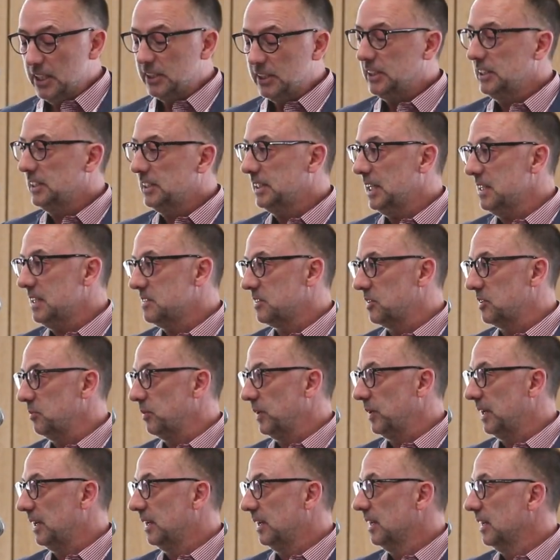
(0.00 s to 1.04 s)
And she says
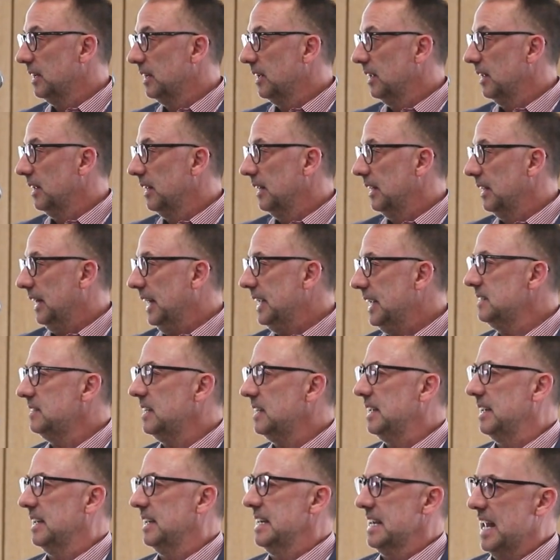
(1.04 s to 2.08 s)
to me, that
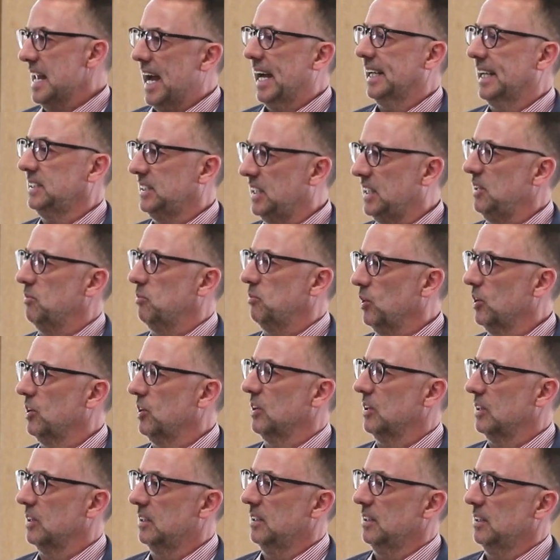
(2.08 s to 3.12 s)
is a nasty
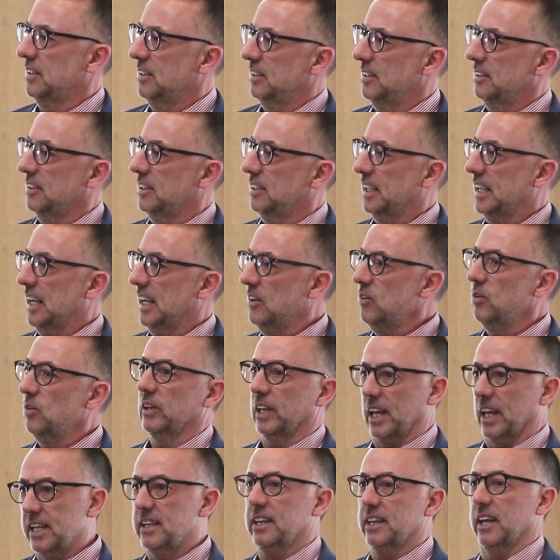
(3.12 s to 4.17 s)
word. Like, I
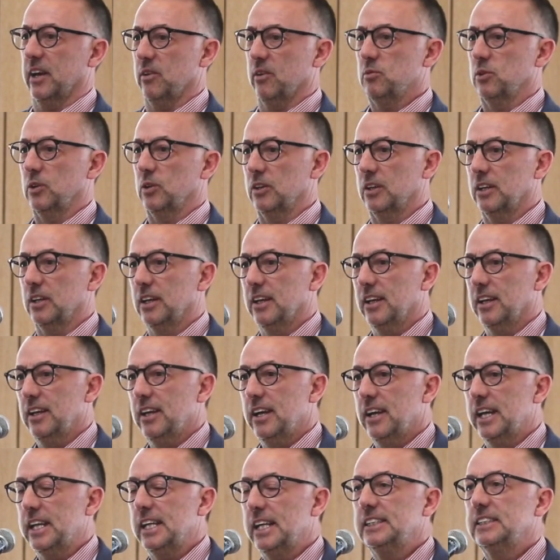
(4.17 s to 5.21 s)
don't like that word.
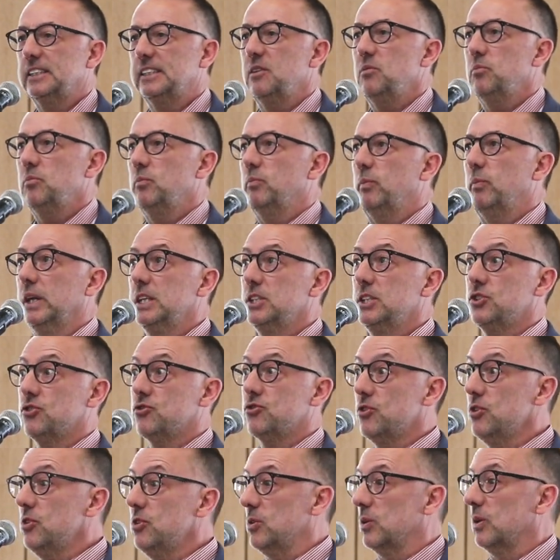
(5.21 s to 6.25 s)
And I said, but
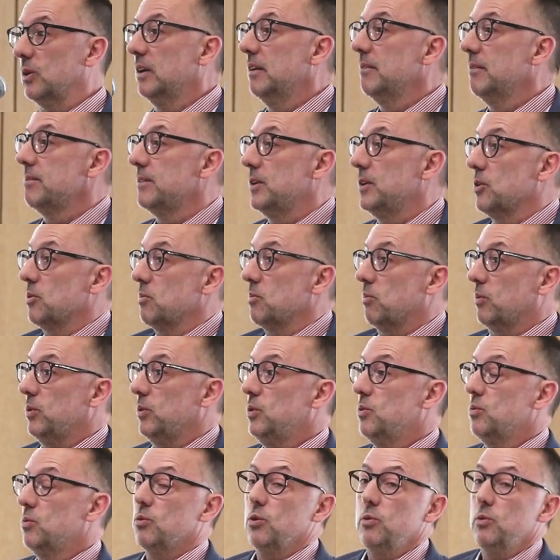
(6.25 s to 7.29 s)
it's true you
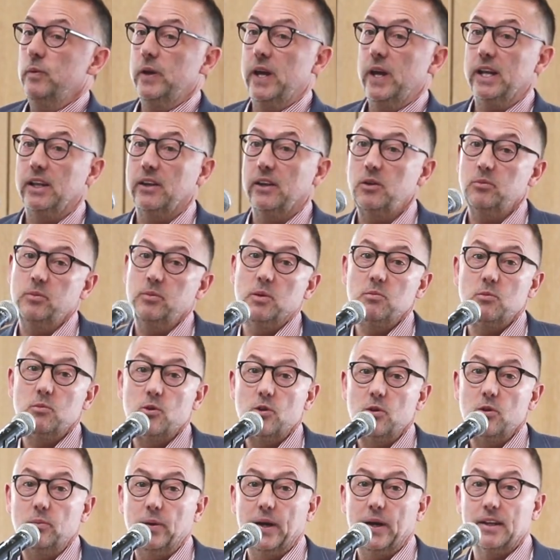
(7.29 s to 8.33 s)
you ruminate a little bit
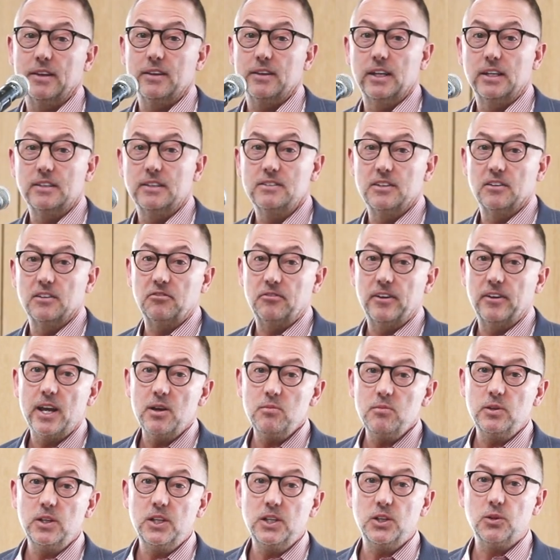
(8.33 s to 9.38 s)
more about things in the
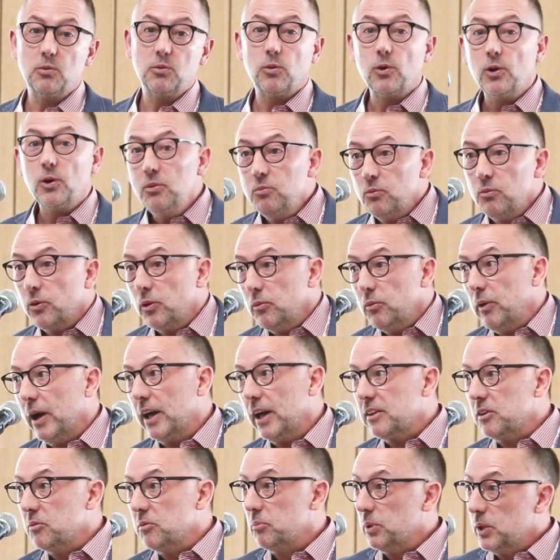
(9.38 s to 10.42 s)
family. You worry more
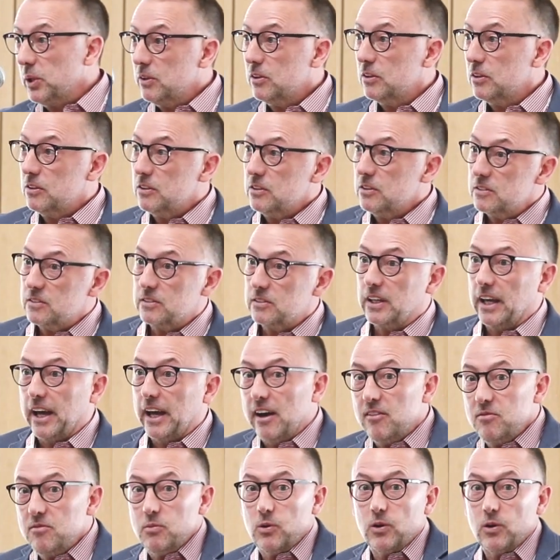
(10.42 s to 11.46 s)
about the bills.
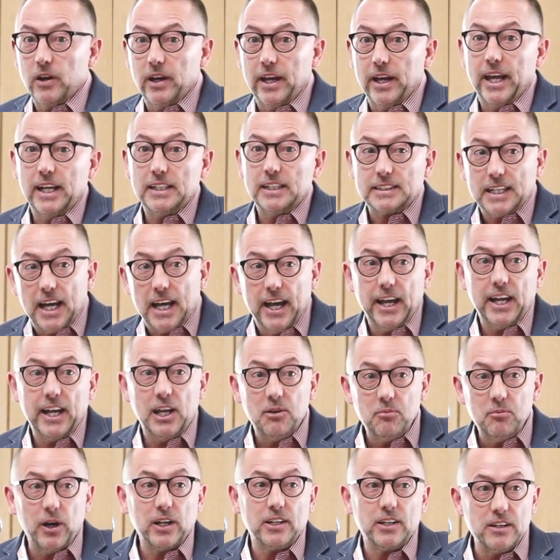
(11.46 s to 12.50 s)
You have more
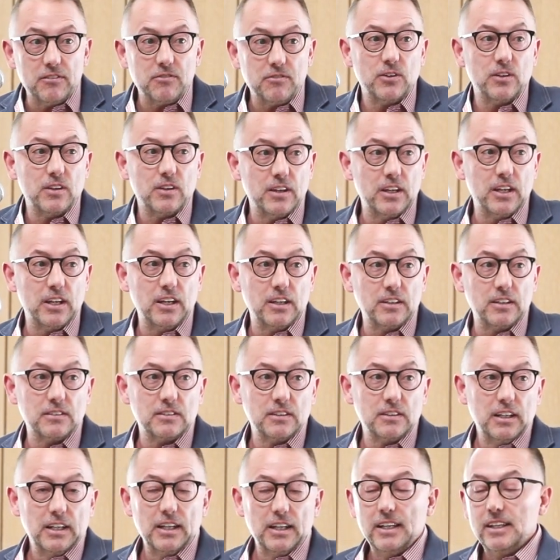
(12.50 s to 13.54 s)
anxiety about different
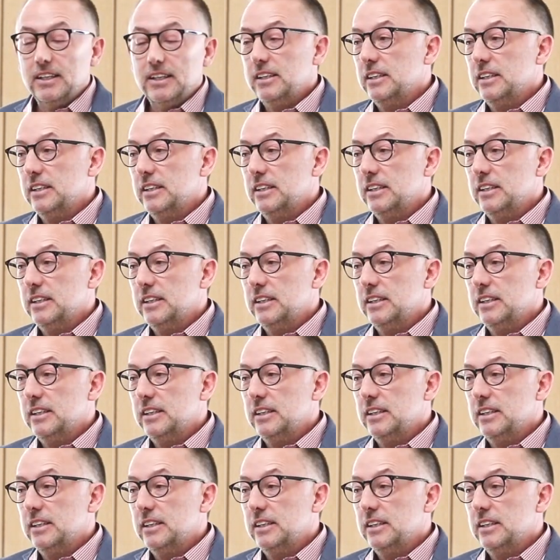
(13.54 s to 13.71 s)
things.